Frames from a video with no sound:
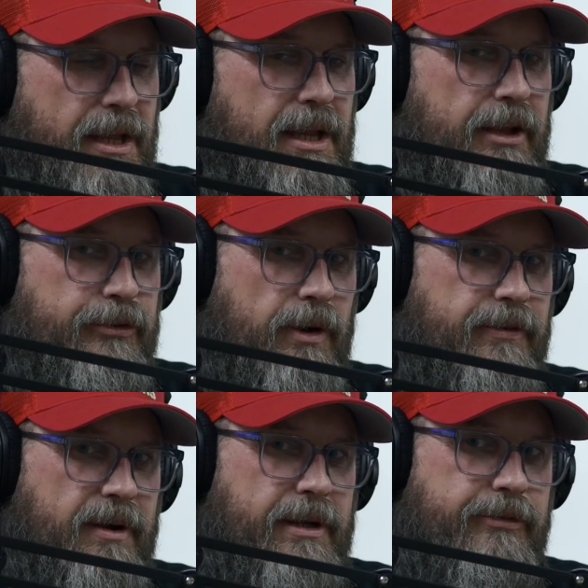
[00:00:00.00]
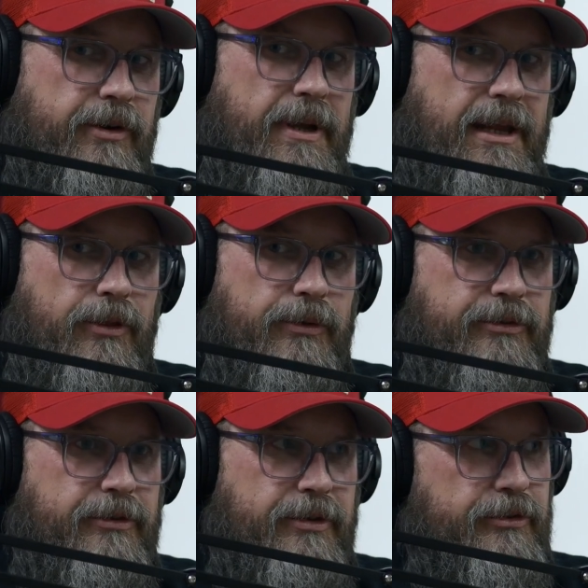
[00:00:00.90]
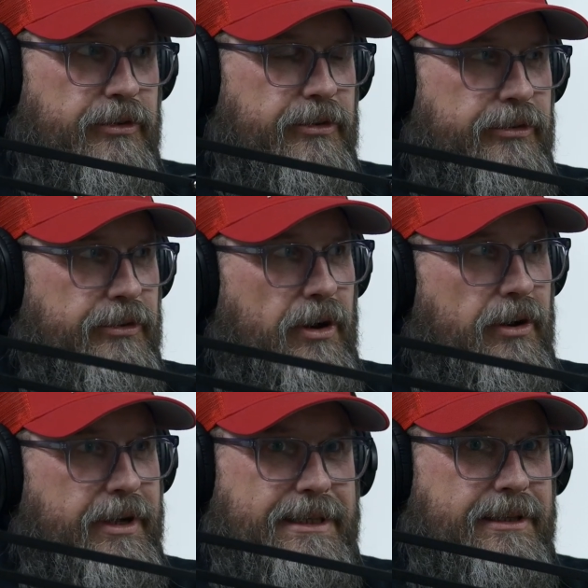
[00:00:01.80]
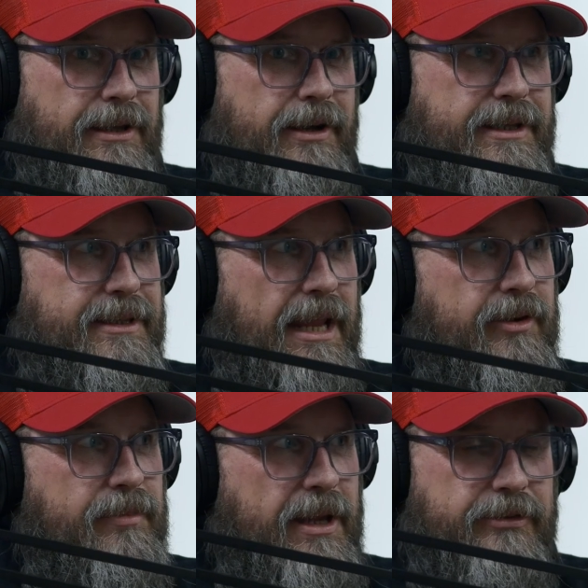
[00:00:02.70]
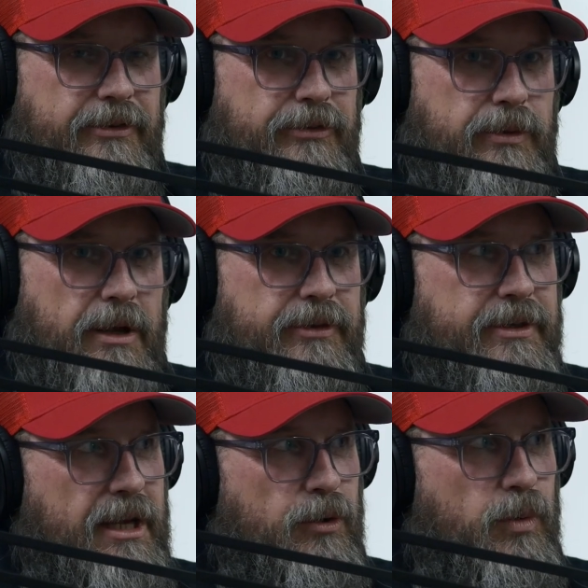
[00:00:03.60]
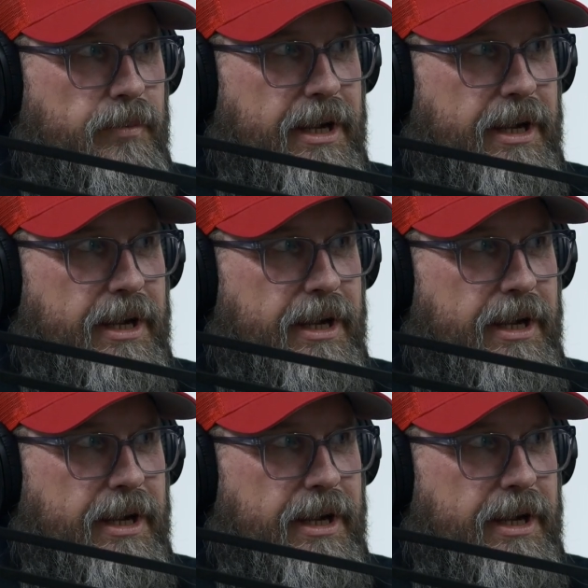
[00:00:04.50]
And so I find myself making those decisions on a daily basis throughout the day. Where am I